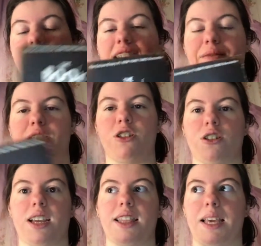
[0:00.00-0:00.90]
and I
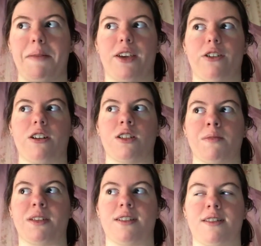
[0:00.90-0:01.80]
finished the Bane
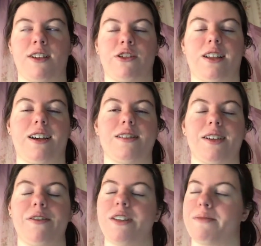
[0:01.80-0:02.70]
Chronicles by Cassandra Clare,
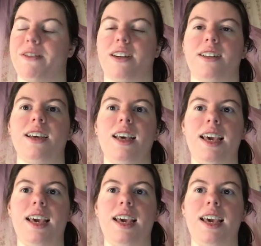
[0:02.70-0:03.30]
Sarah Rees Brennan,